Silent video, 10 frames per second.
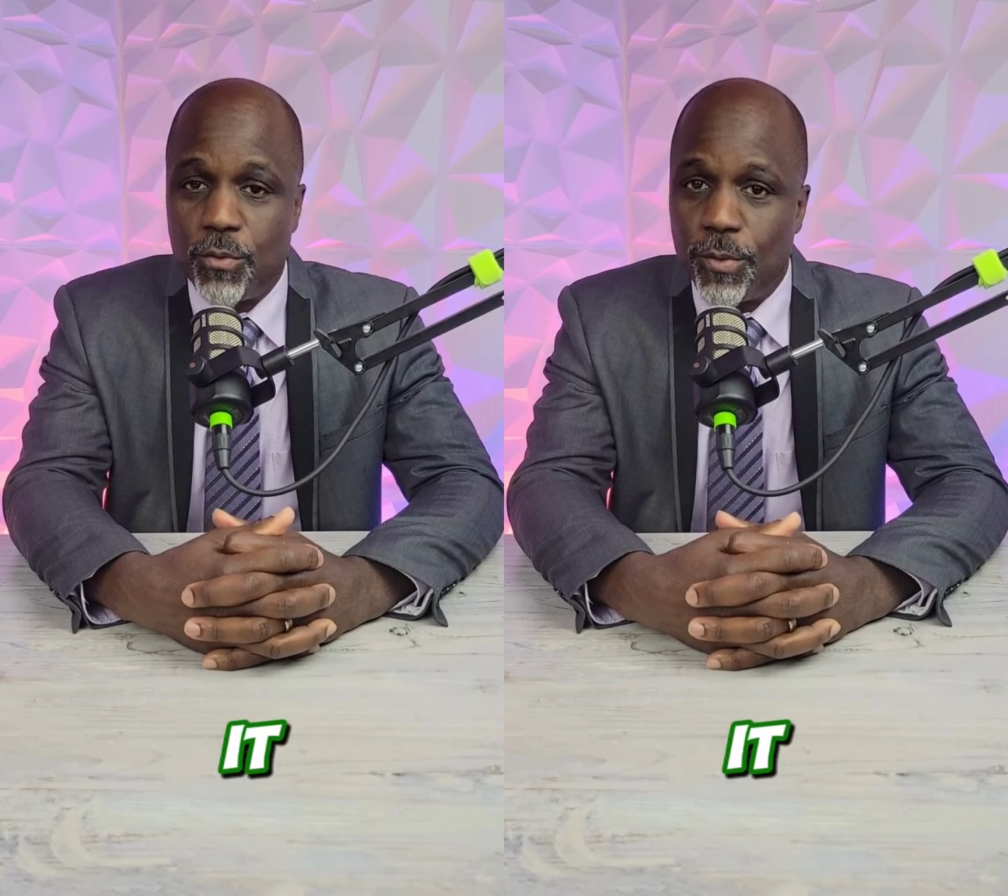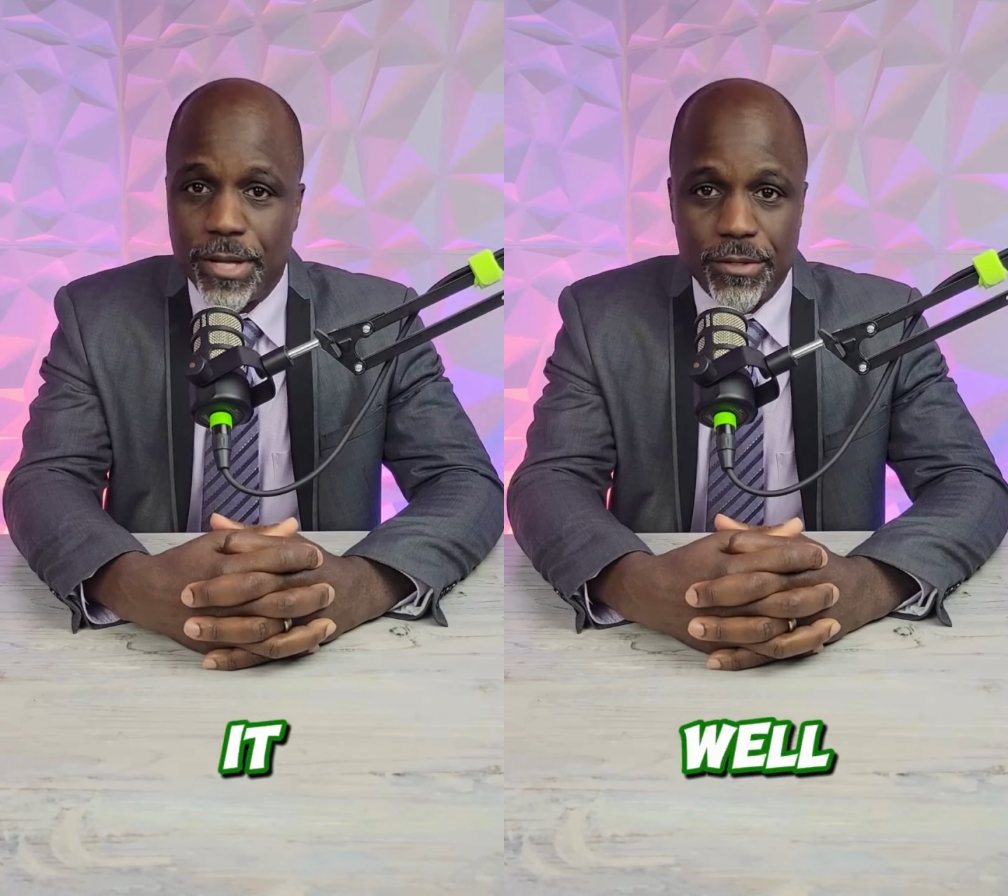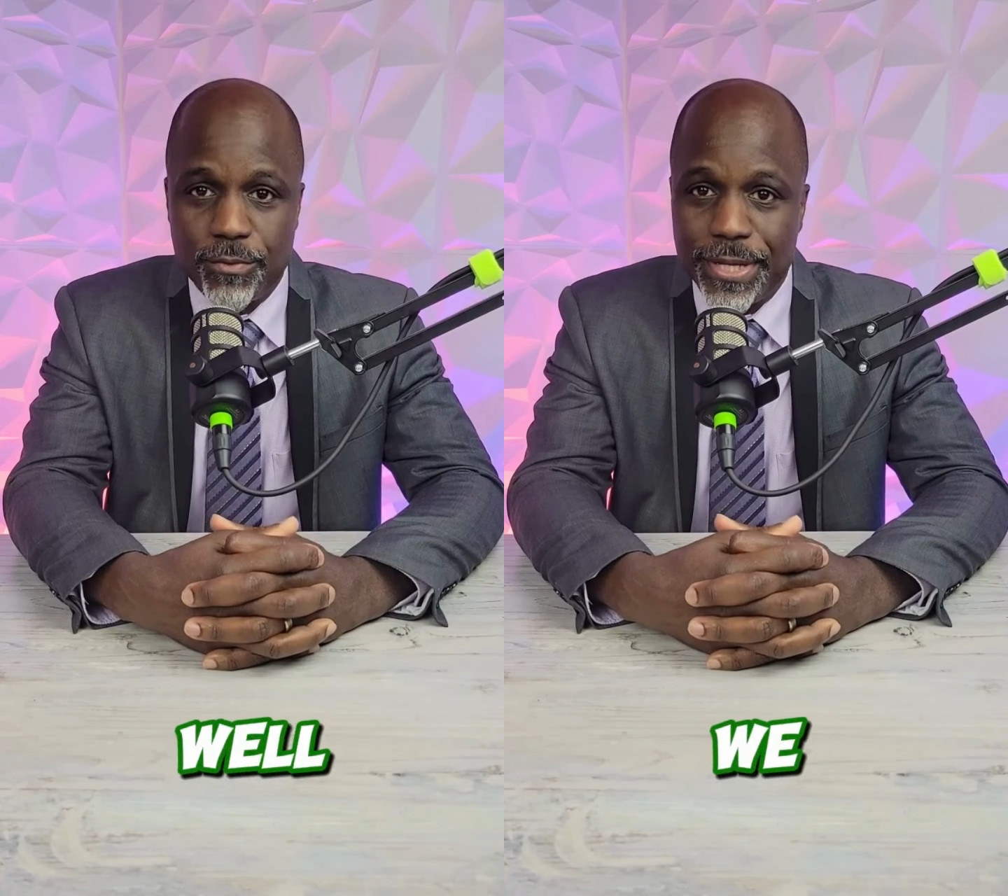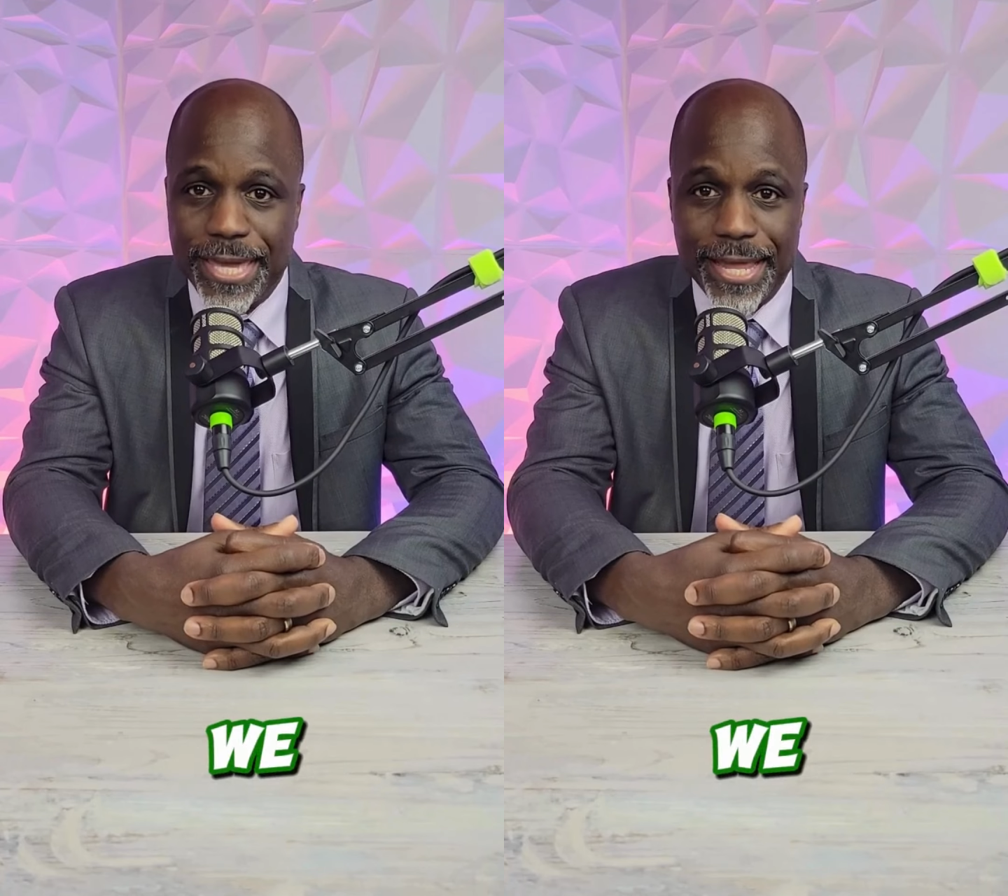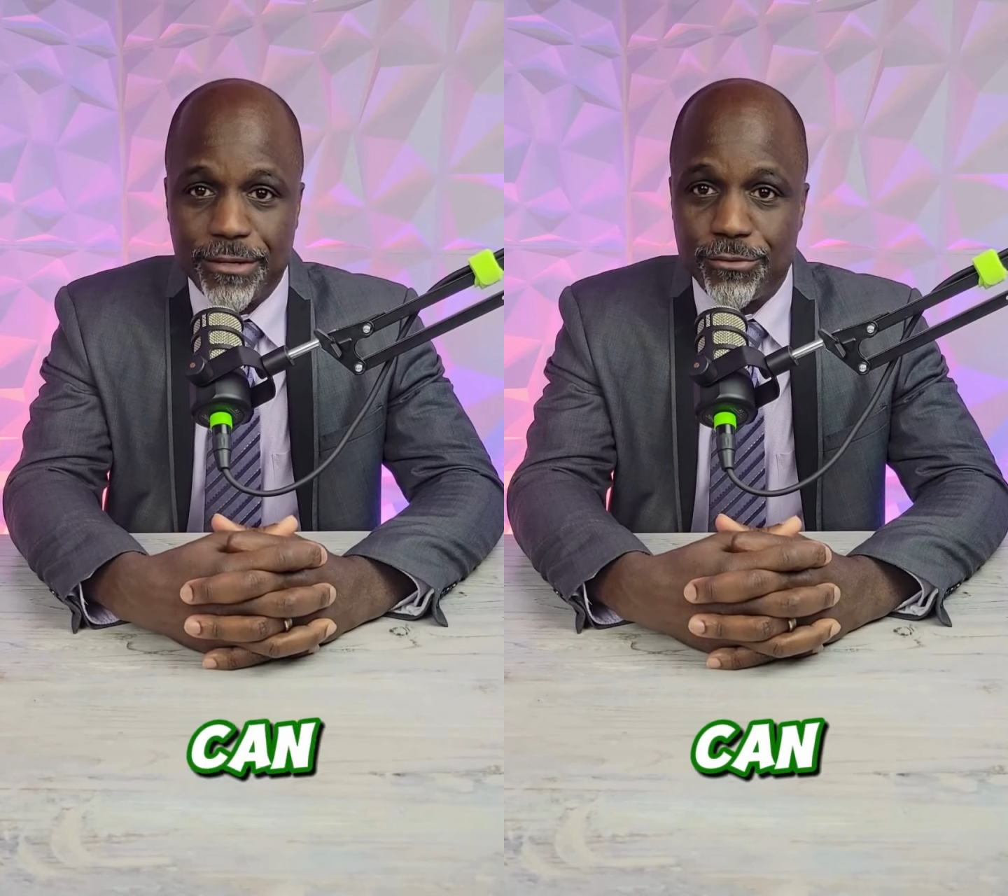Well, we
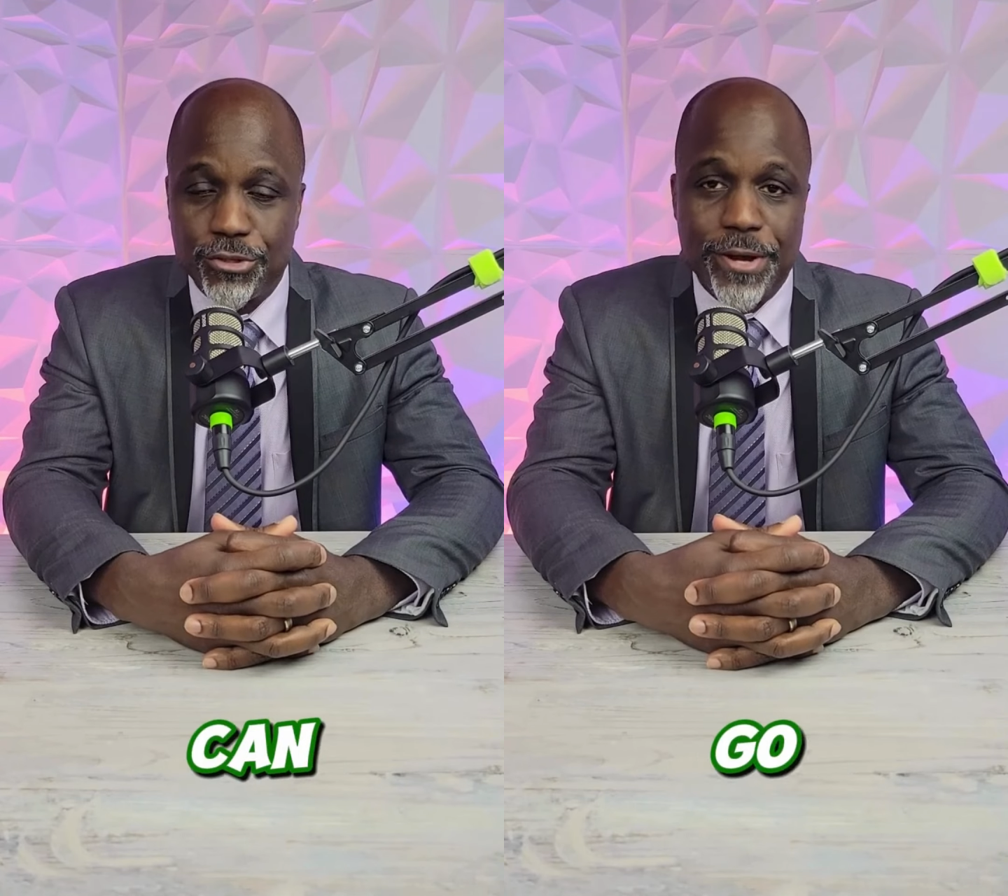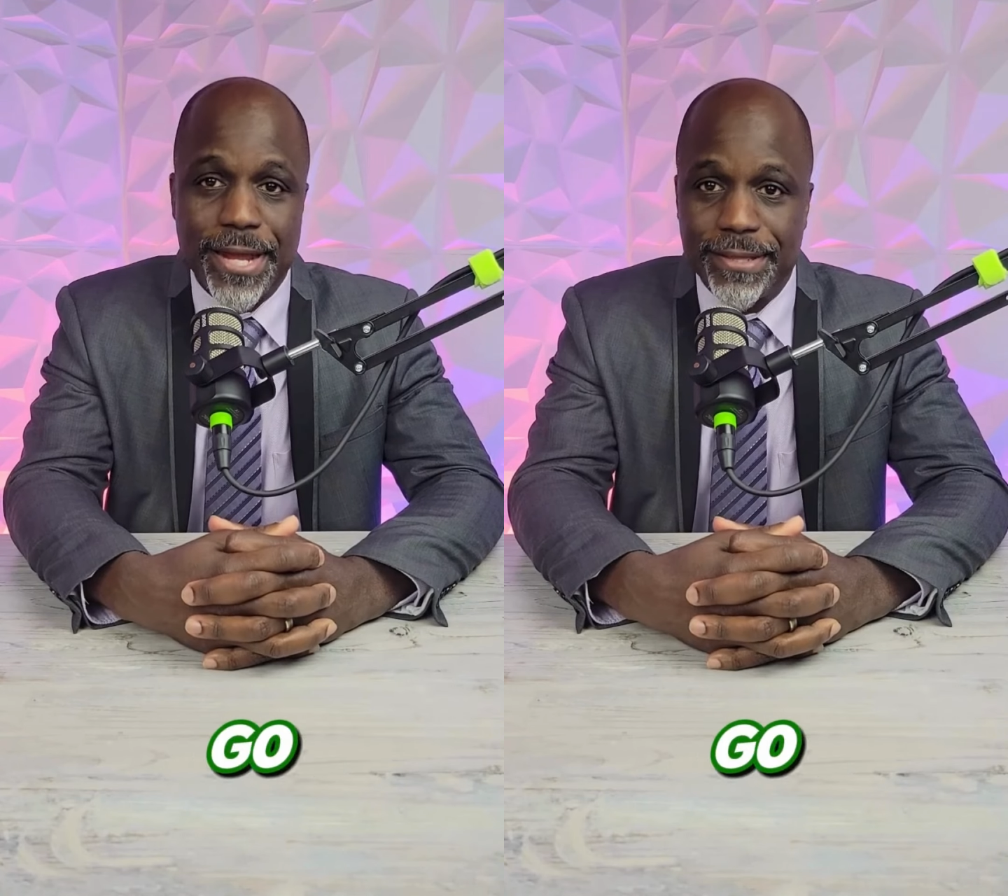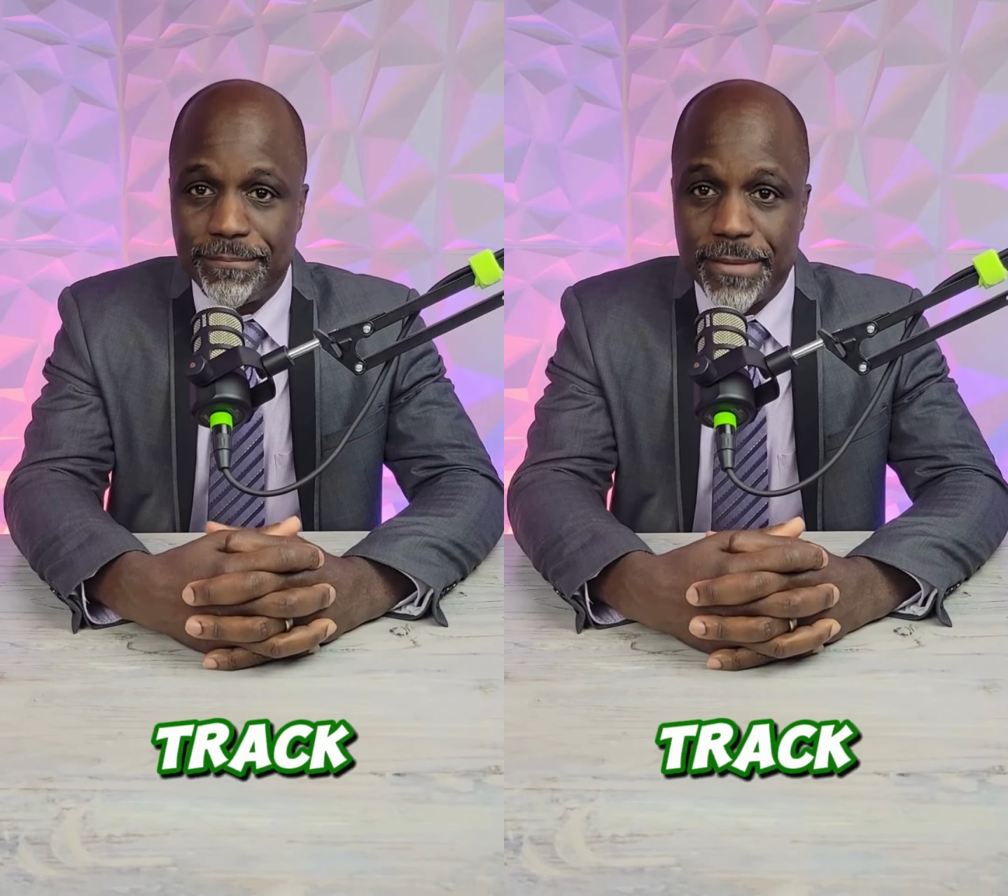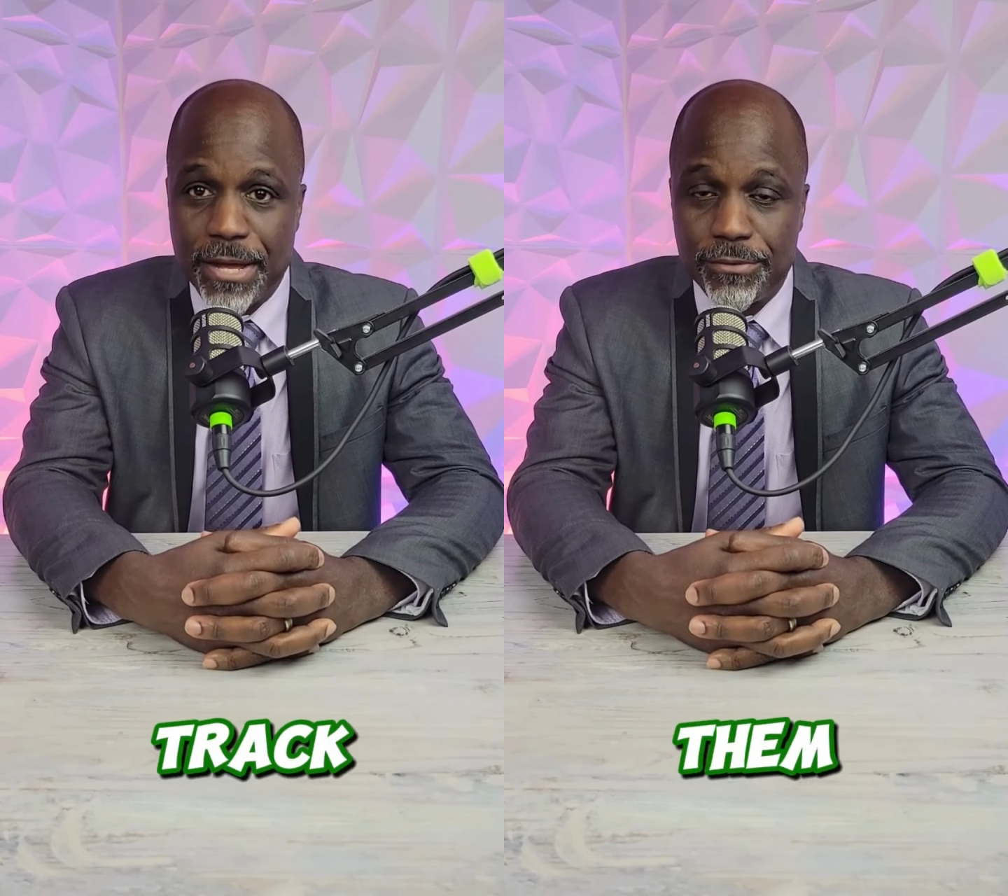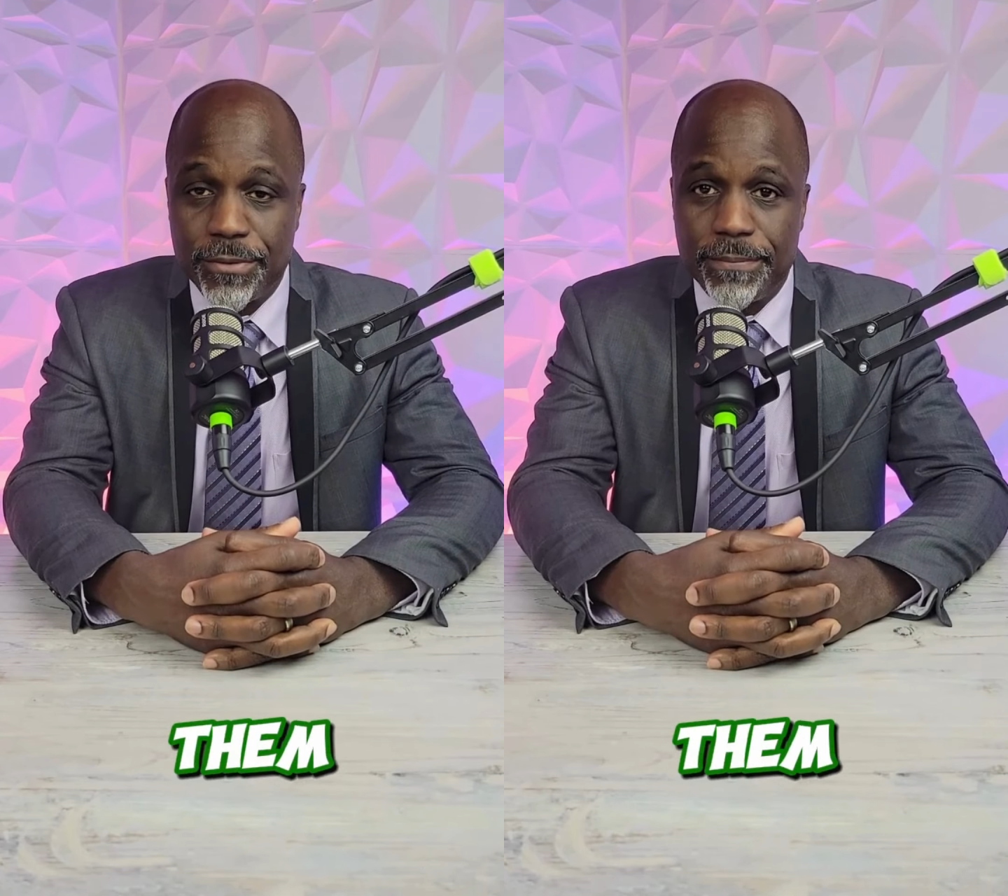can't go track them
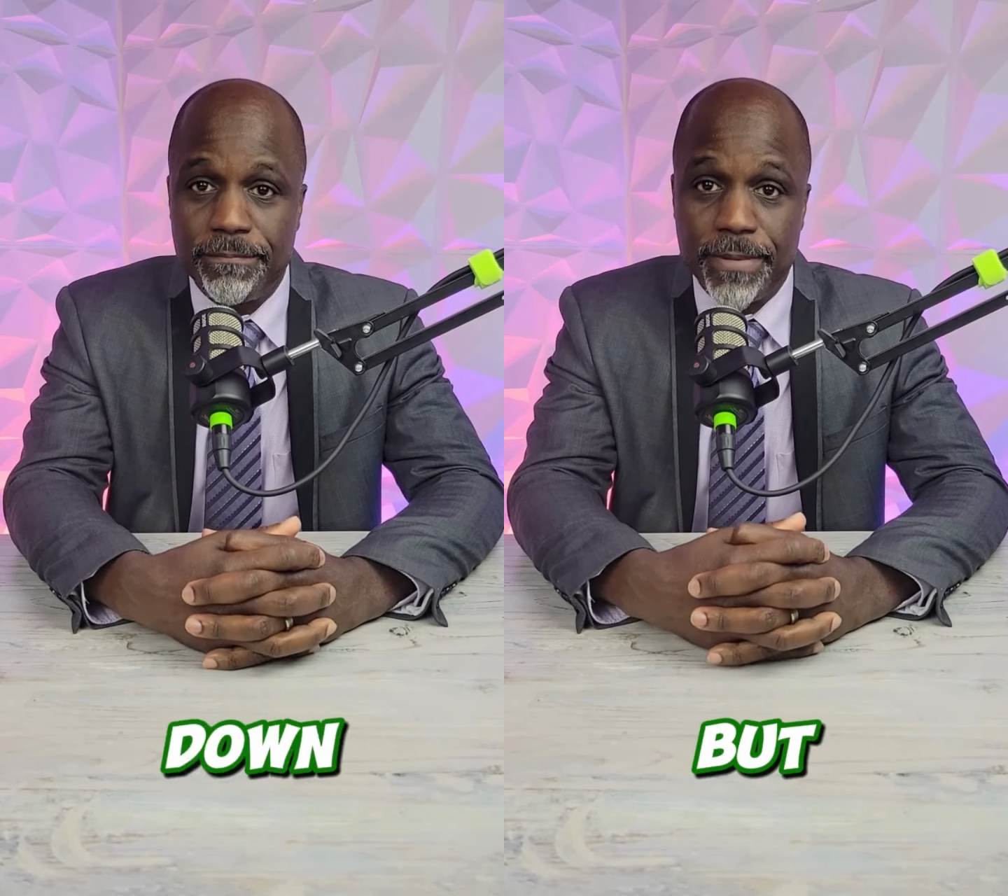down,